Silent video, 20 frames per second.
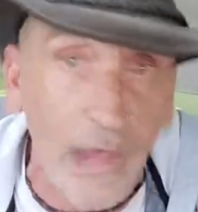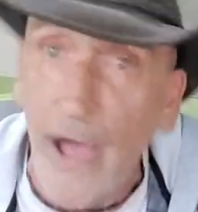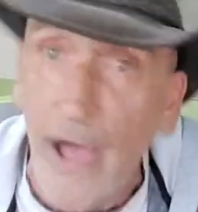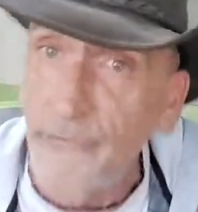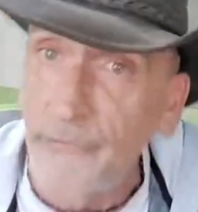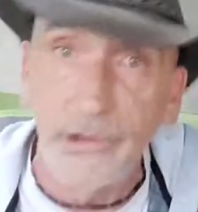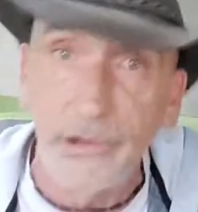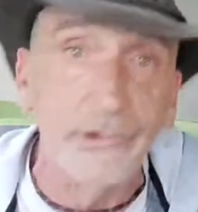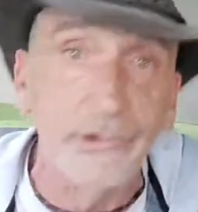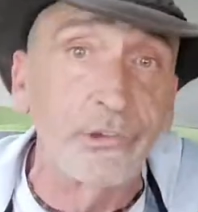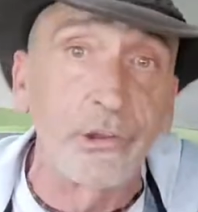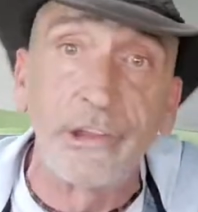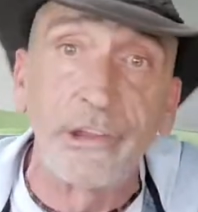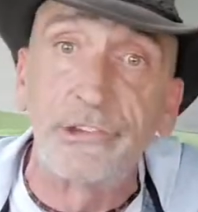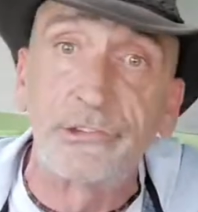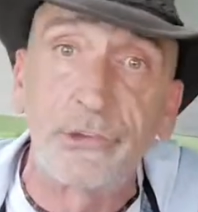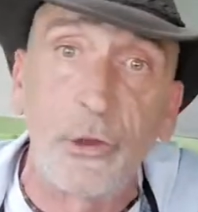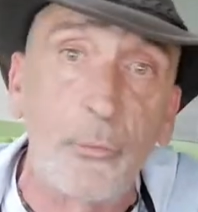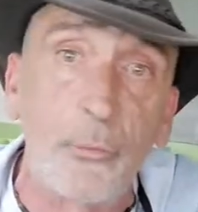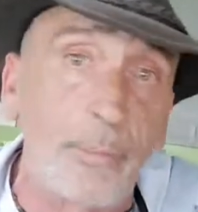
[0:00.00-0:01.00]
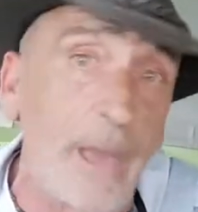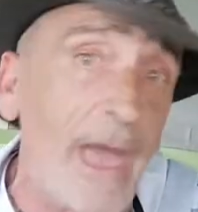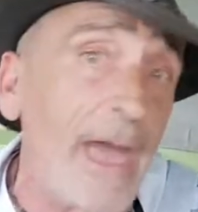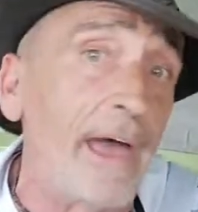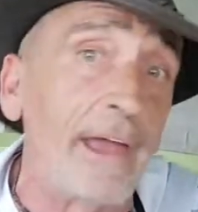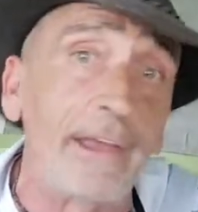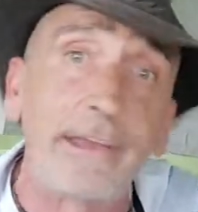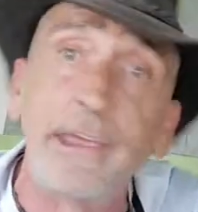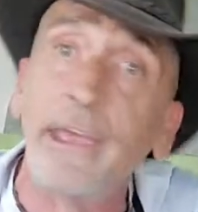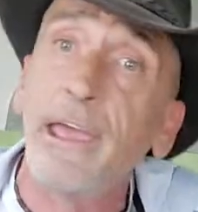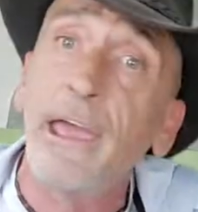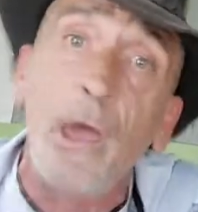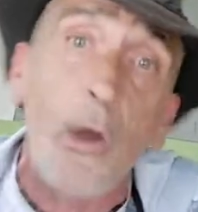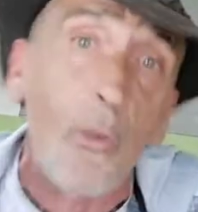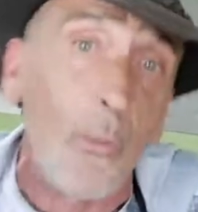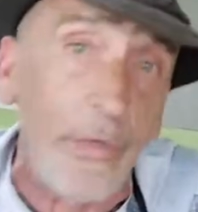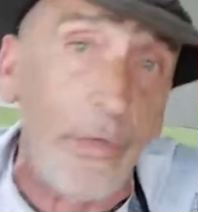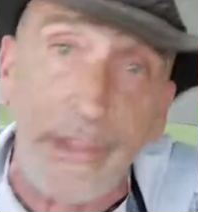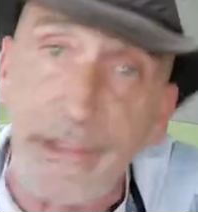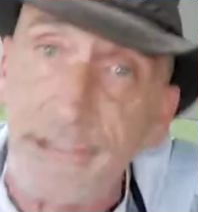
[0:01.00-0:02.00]
is obviously so bad,
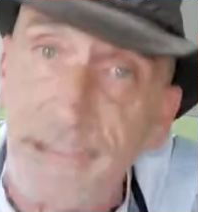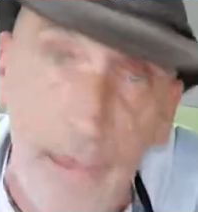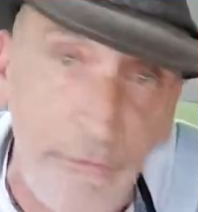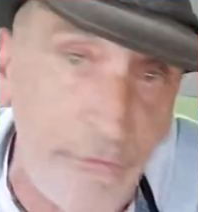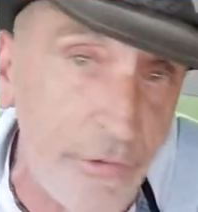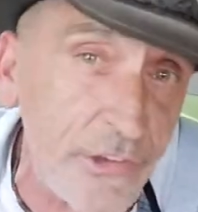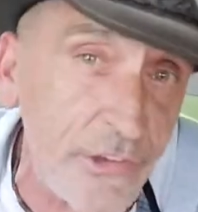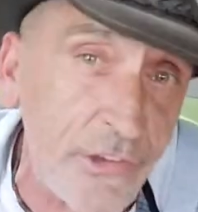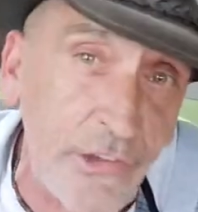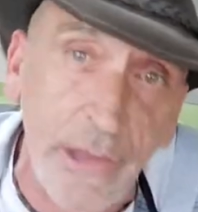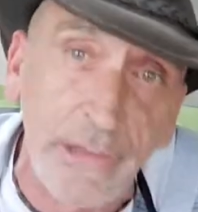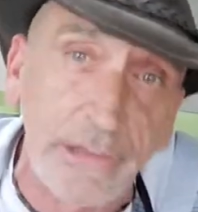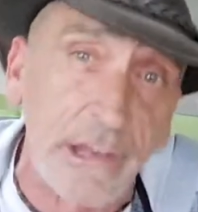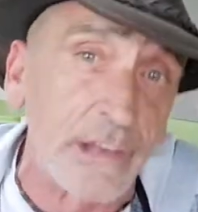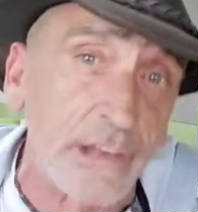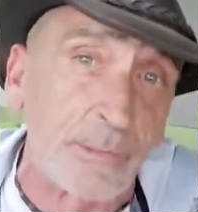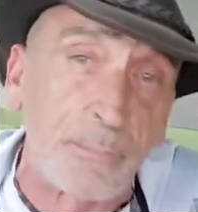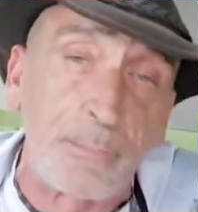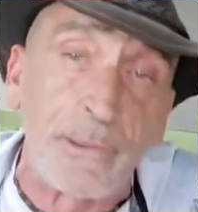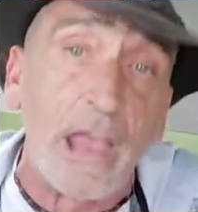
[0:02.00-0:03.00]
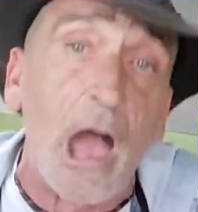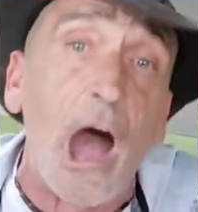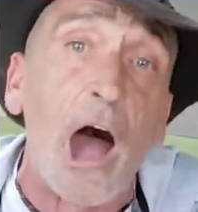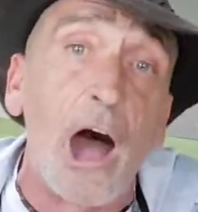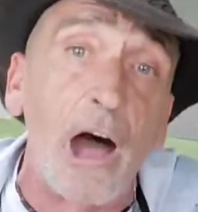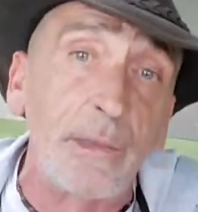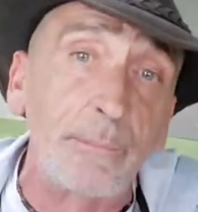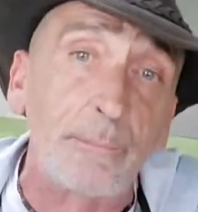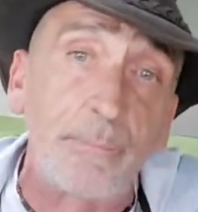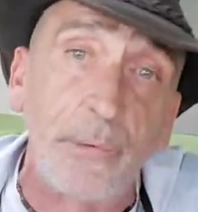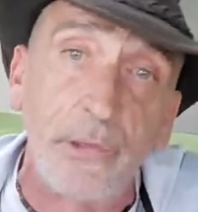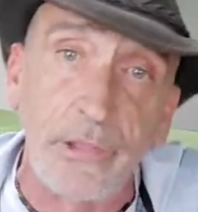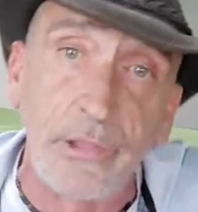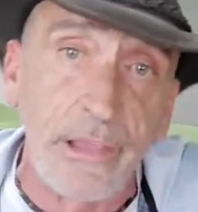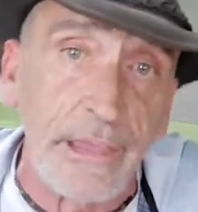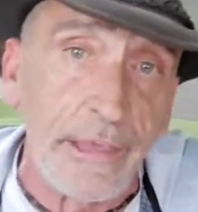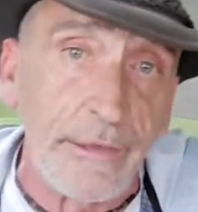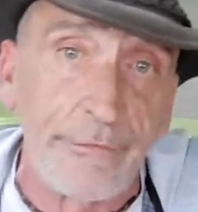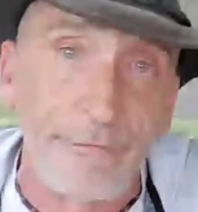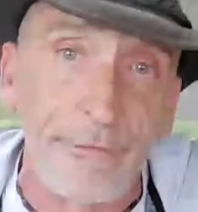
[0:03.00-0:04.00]
with a deficit that's beyond
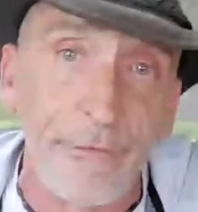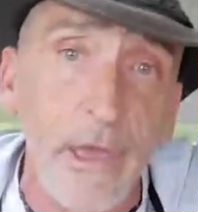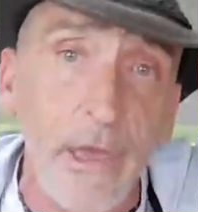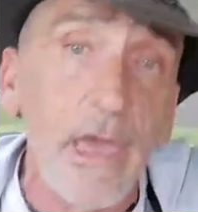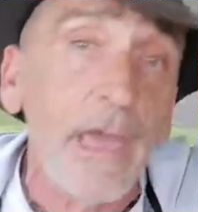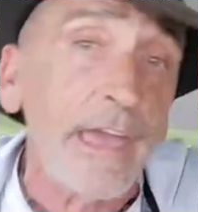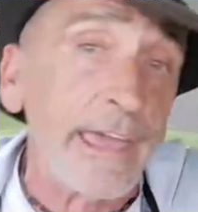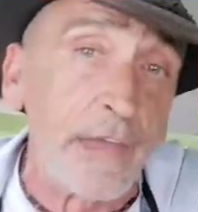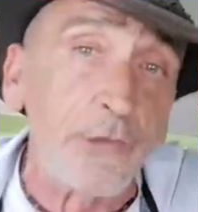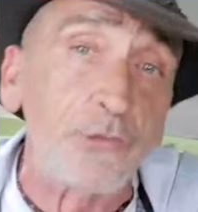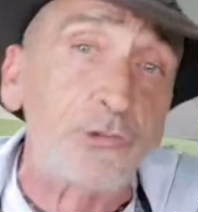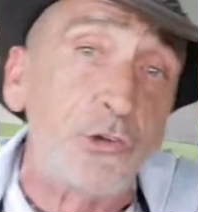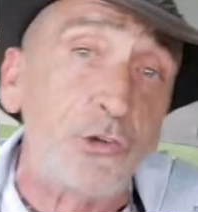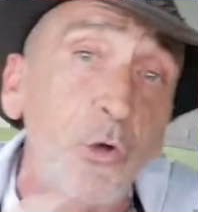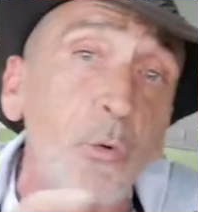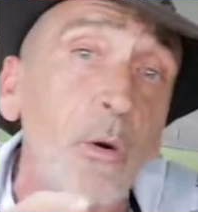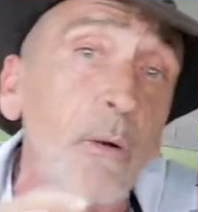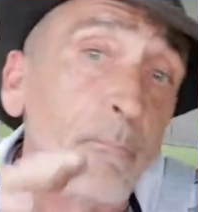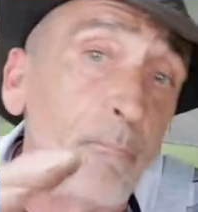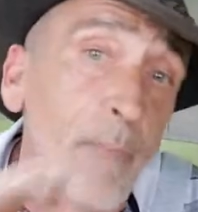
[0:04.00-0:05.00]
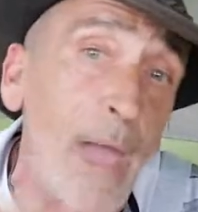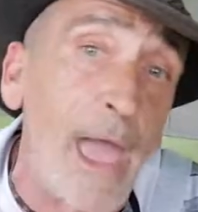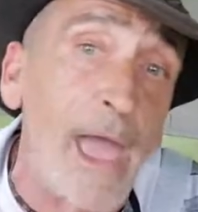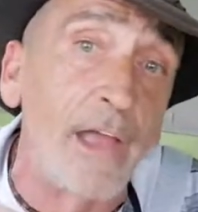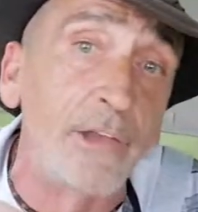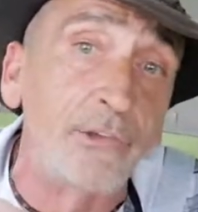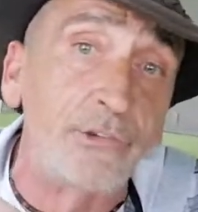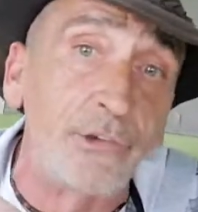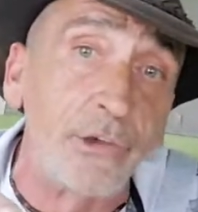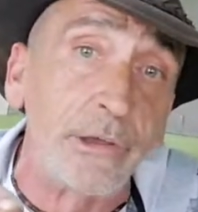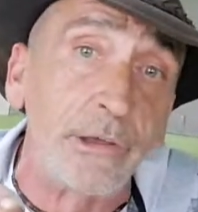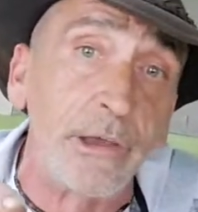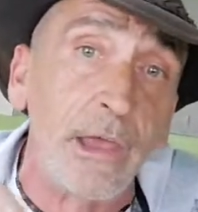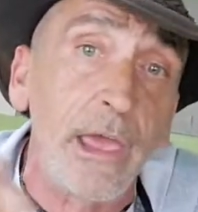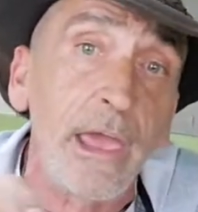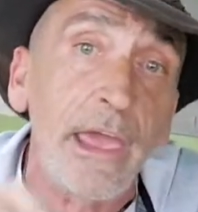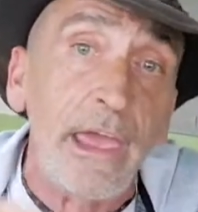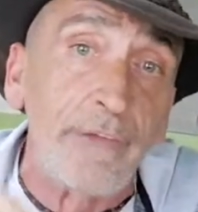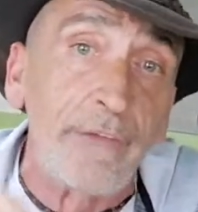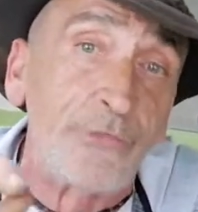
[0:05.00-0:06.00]
belief. Could you imagine
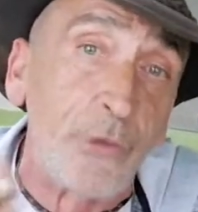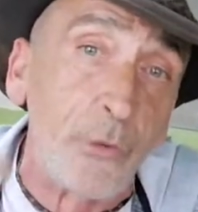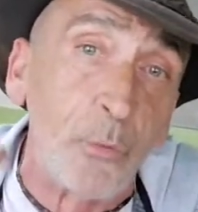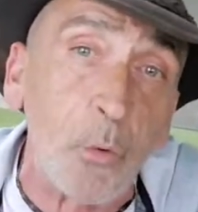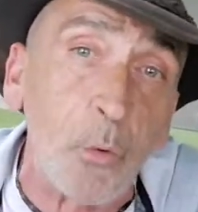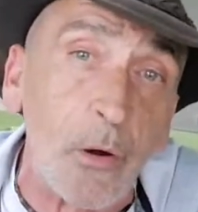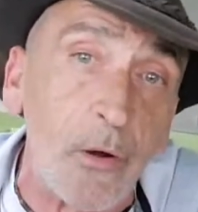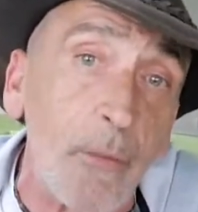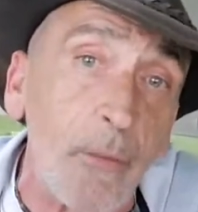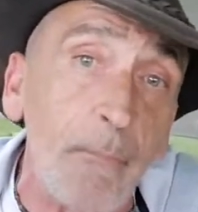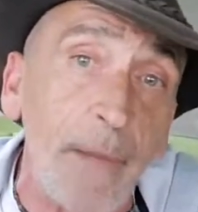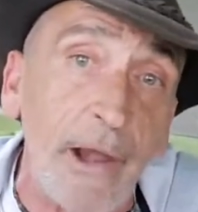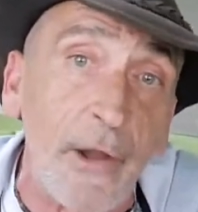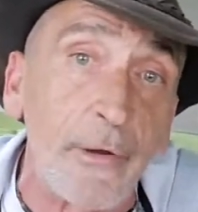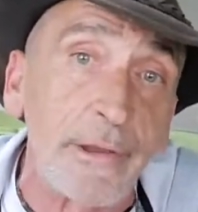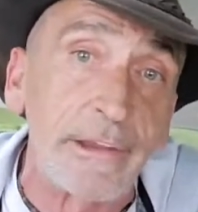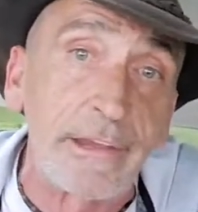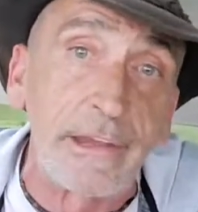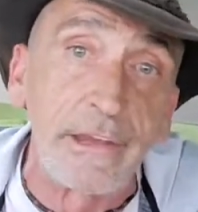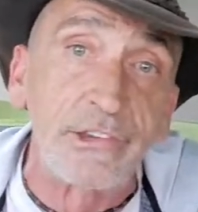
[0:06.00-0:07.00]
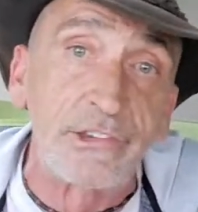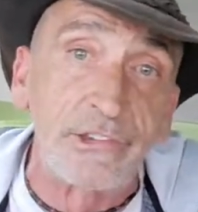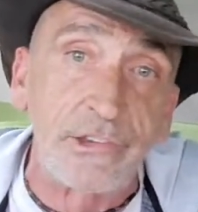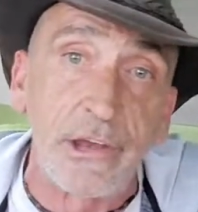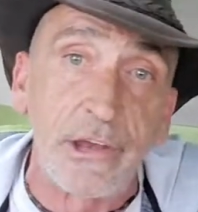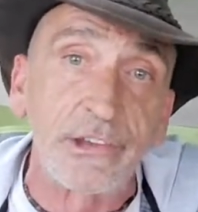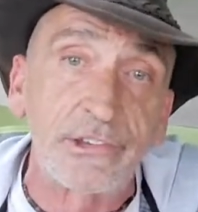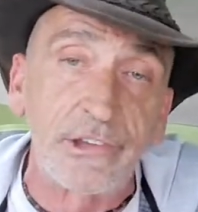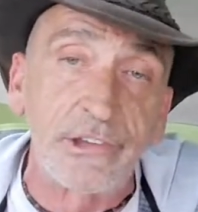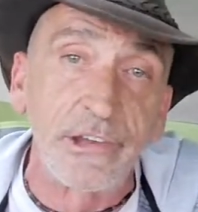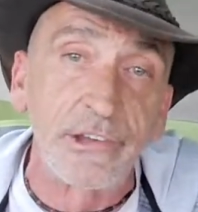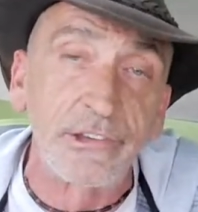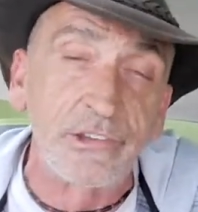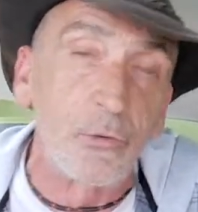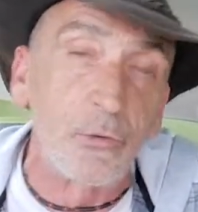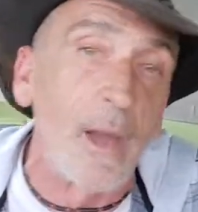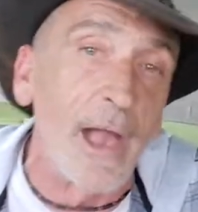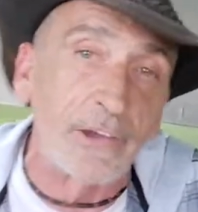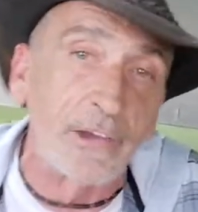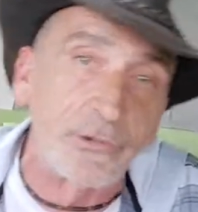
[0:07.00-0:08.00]
if there were American citizens
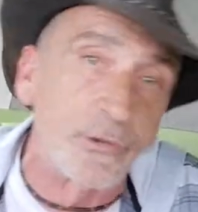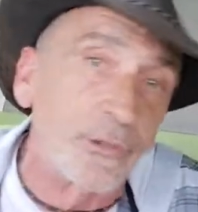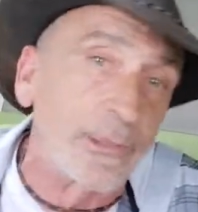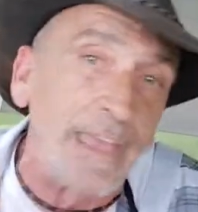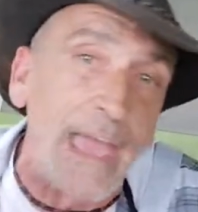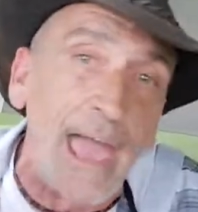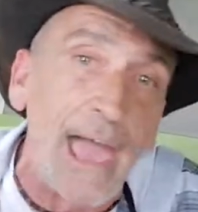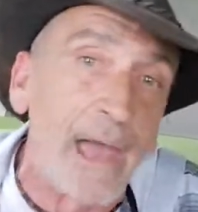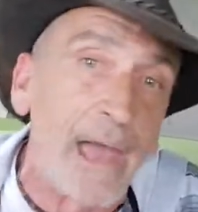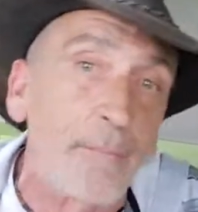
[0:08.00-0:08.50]
who actually had